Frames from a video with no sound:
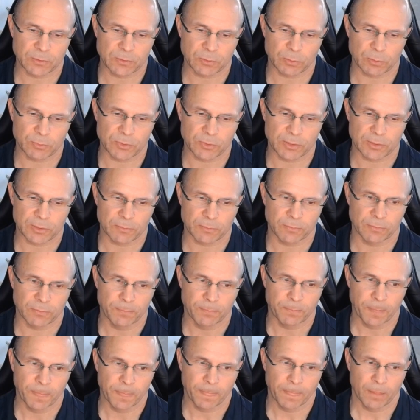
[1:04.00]
terms of
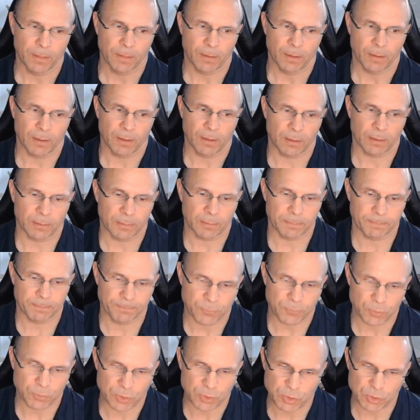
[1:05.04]

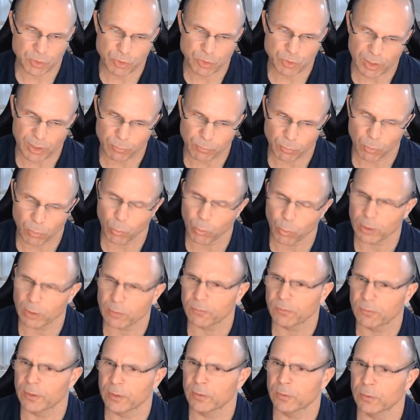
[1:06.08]
just general
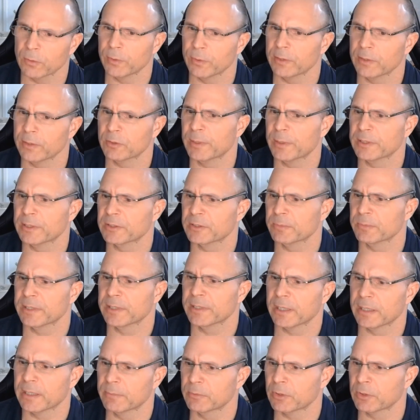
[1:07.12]
workflow. We spent some
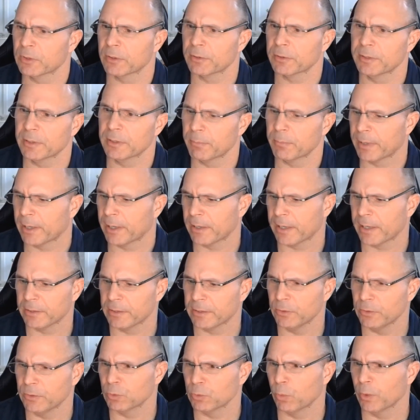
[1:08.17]
time talking about how to
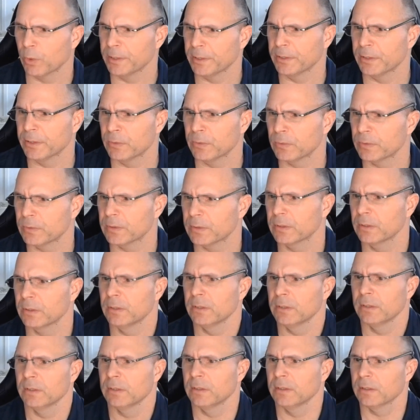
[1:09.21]
use OneNote
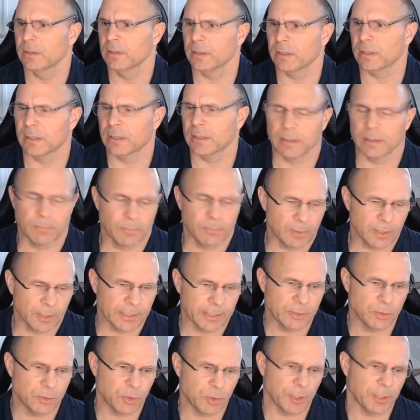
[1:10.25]
like
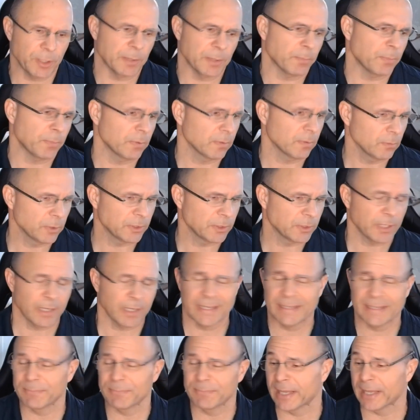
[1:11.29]
a champ, which
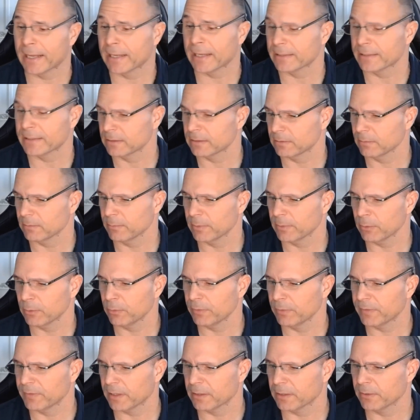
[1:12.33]
I am not, but
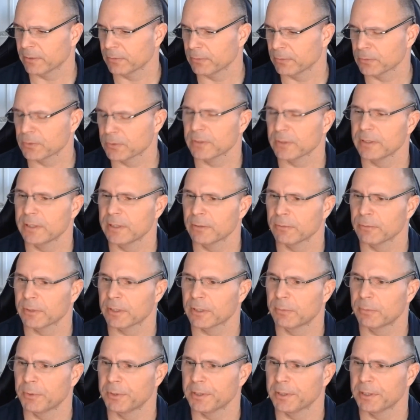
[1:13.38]
we've got others here in the
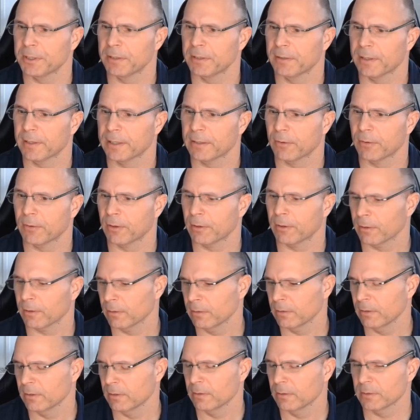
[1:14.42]
community that are.
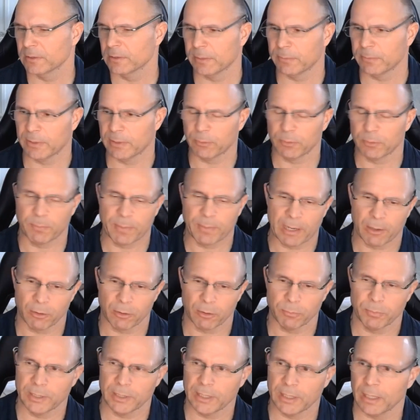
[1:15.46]
Same thing with Power
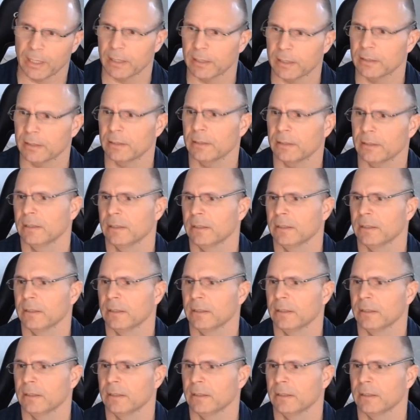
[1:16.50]
BI.